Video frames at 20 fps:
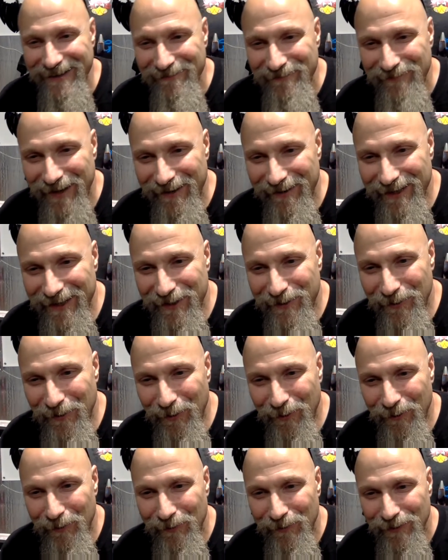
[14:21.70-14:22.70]
Very
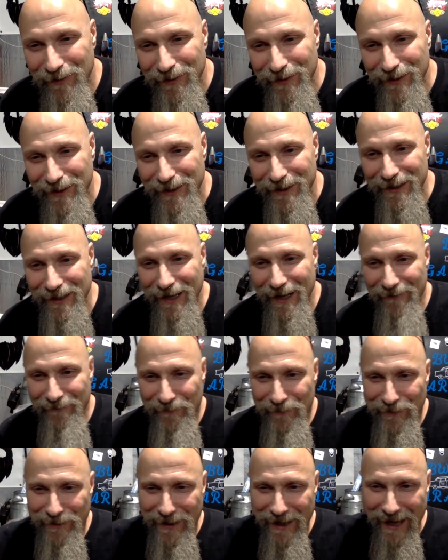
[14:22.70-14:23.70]
cool.
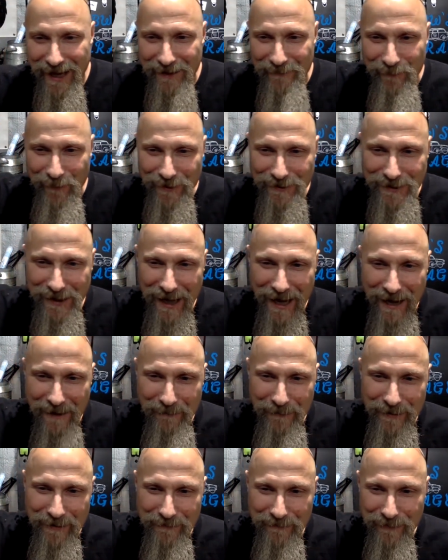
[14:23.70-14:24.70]
Left for Dead, what's
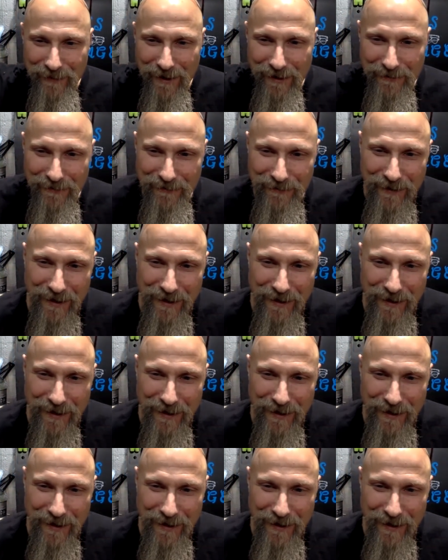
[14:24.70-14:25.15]
happening, brother?